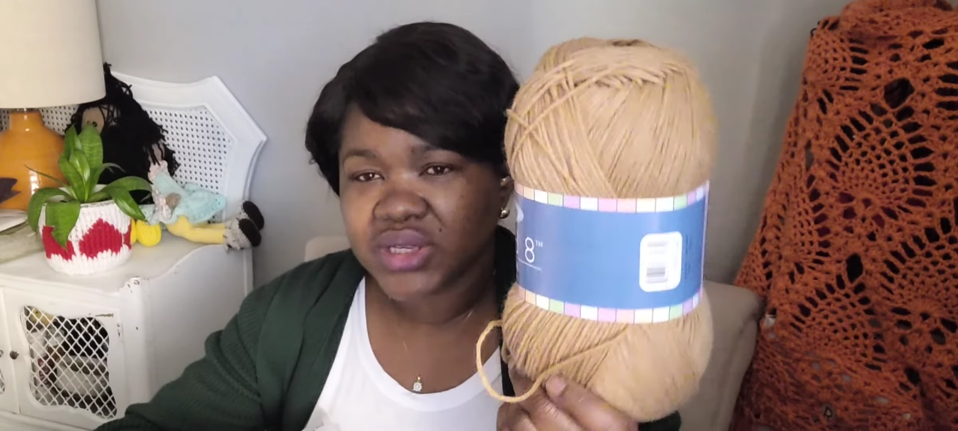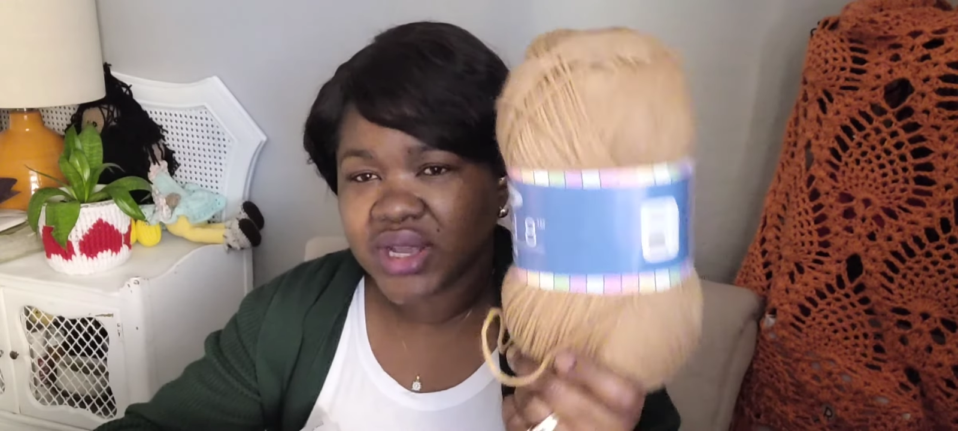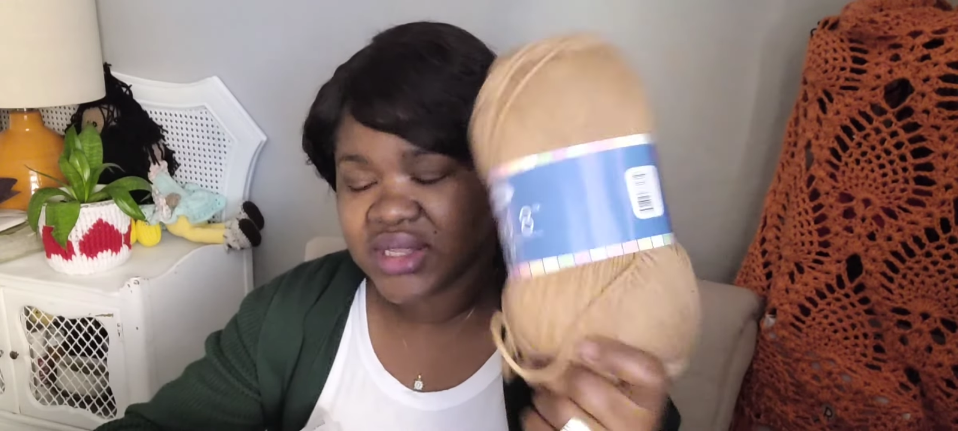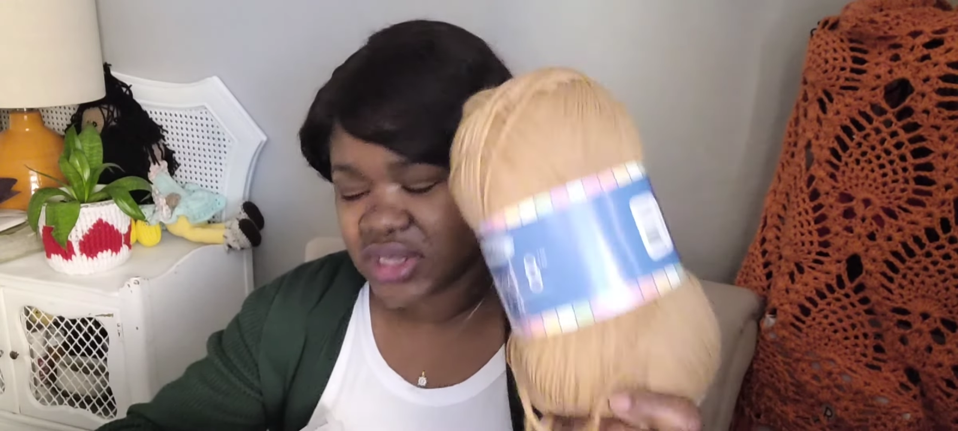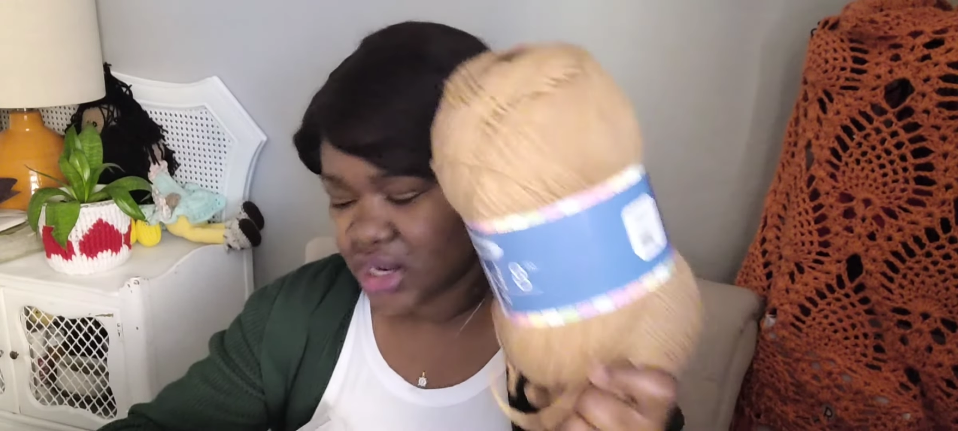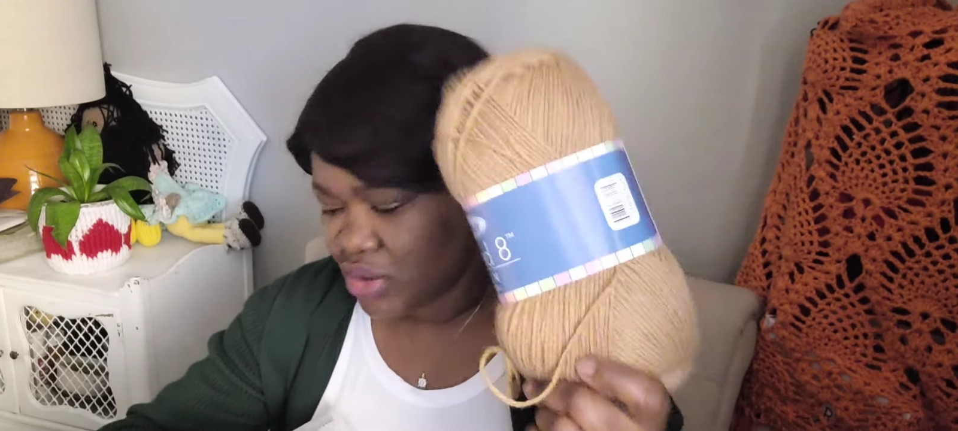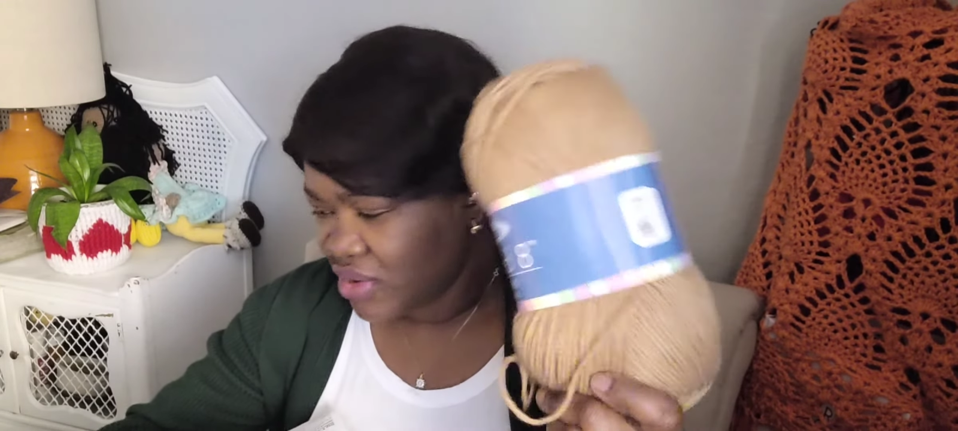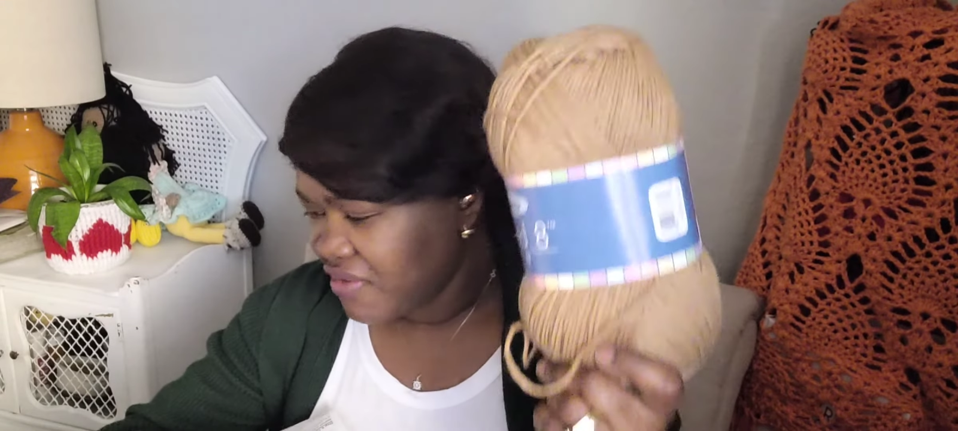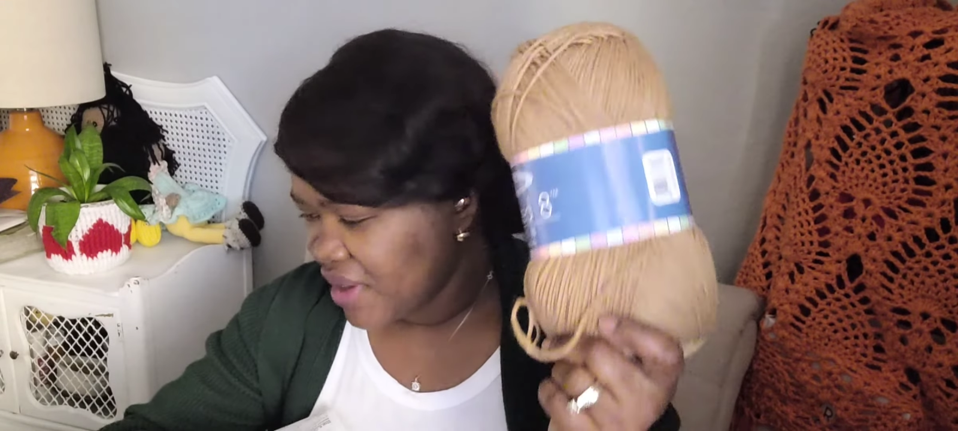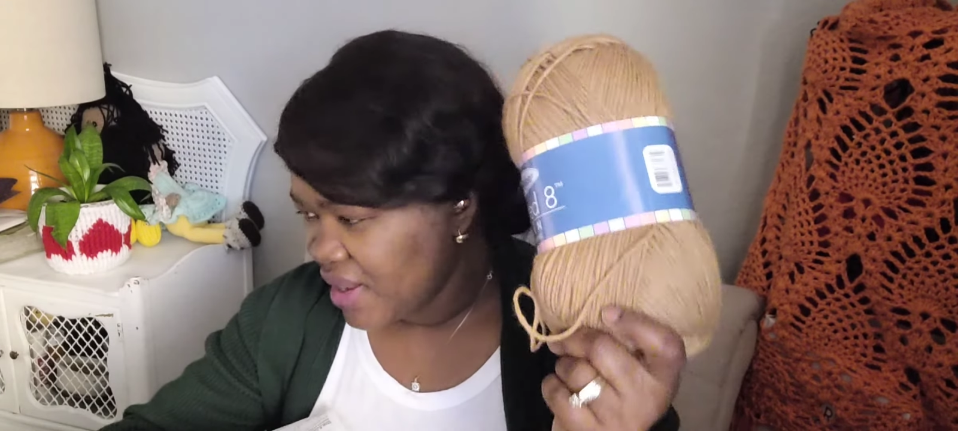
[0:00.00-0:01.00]
I'll tell you
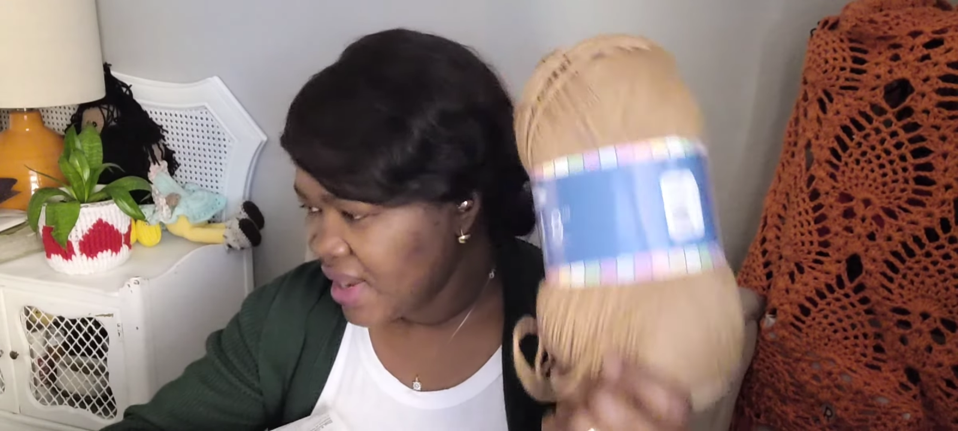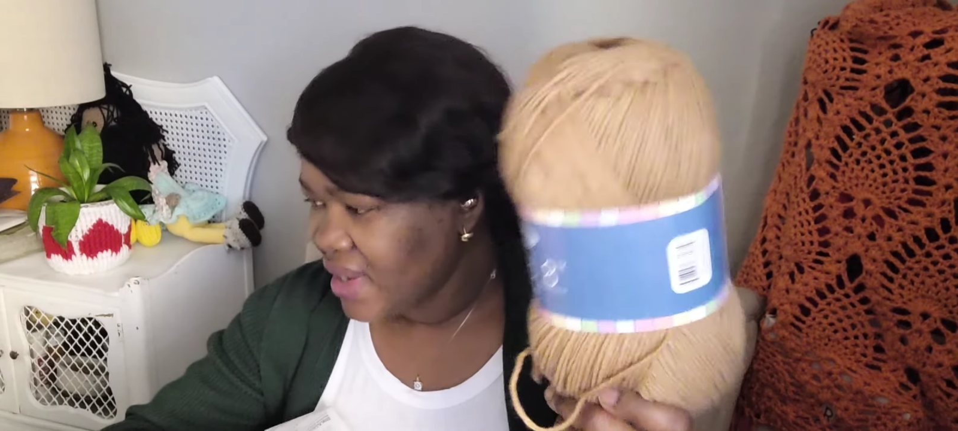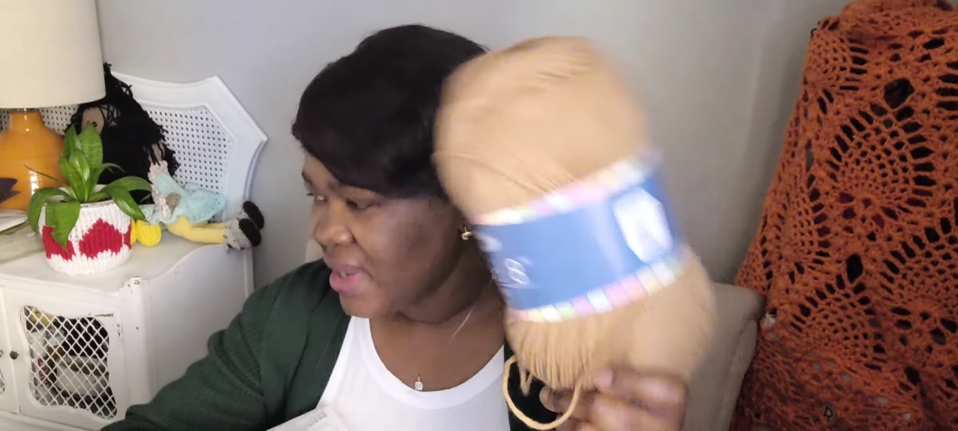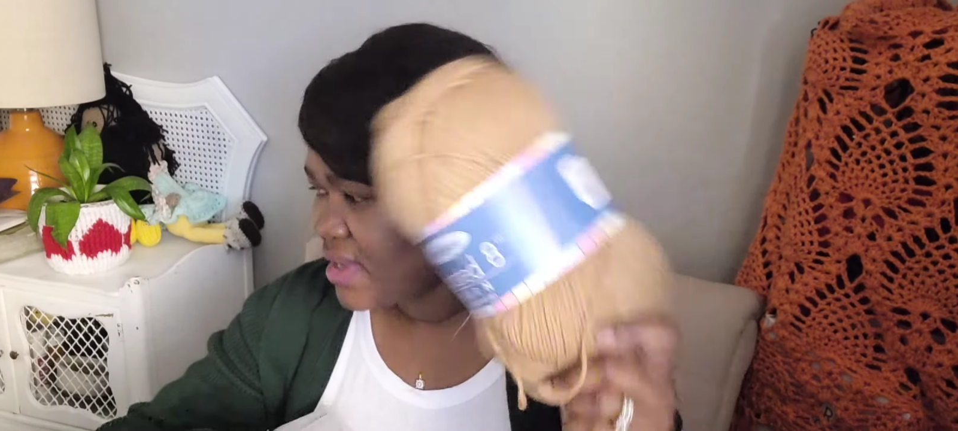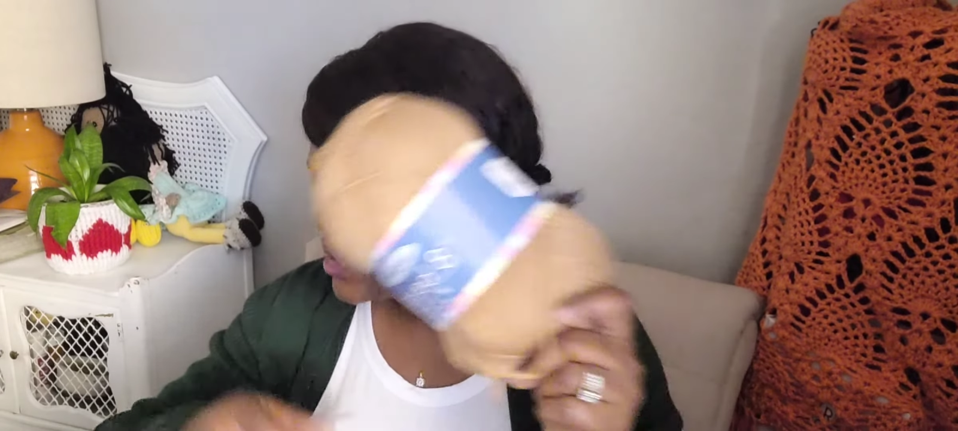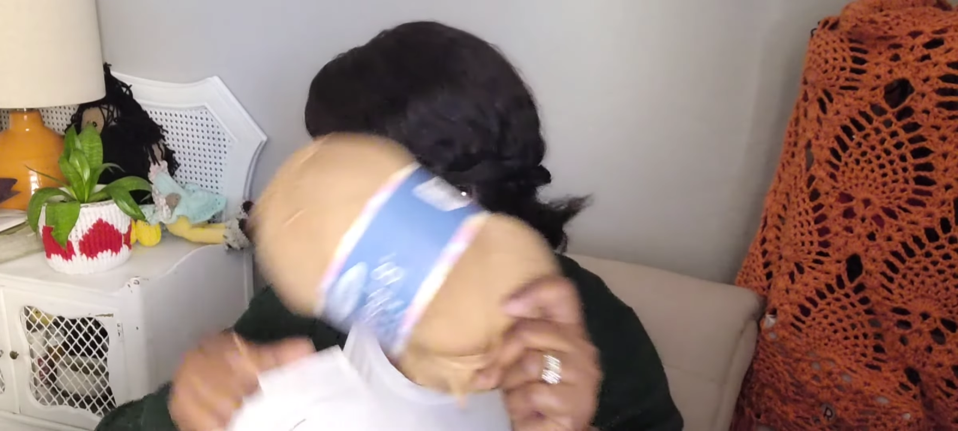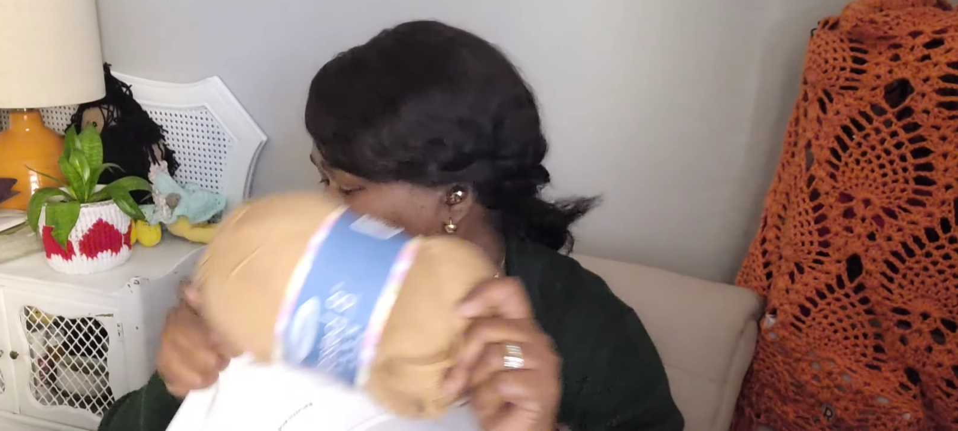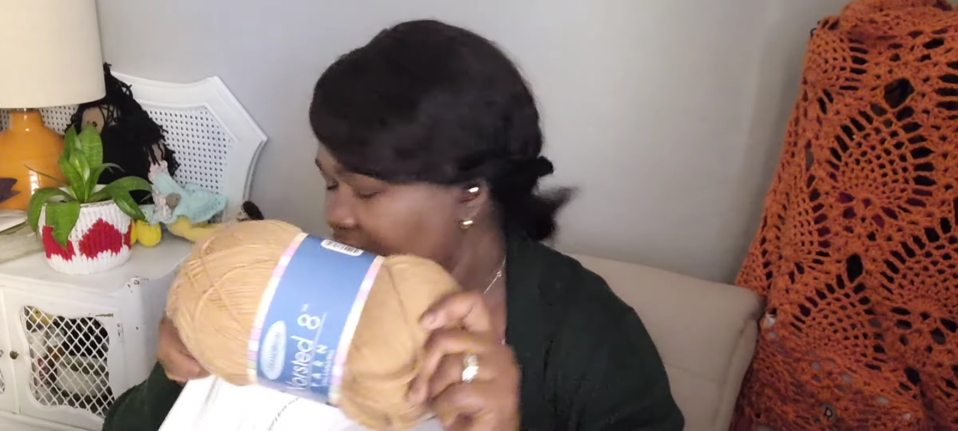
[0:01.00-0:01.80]
if I like it